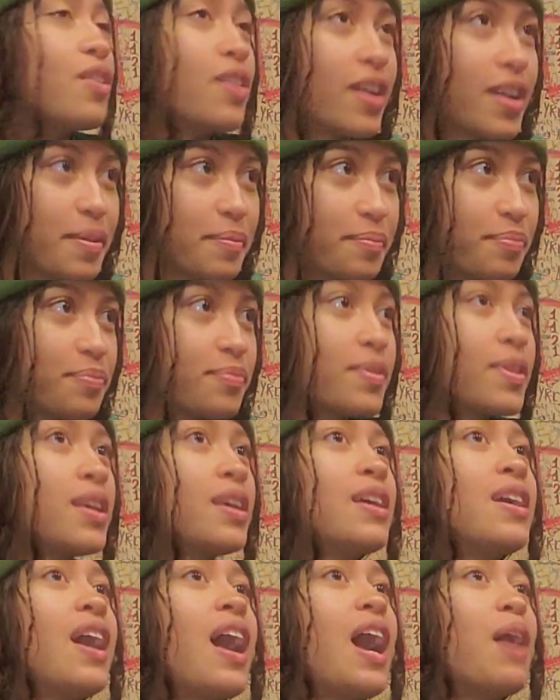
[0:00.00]
Okay.
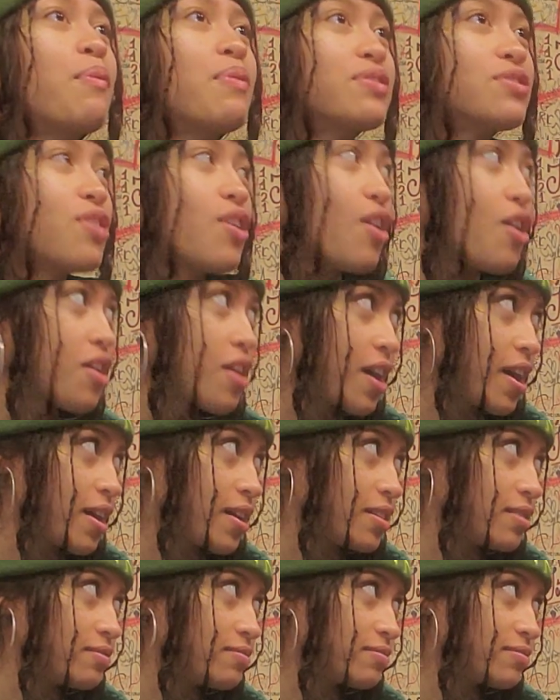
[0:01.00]
I went to Hall High.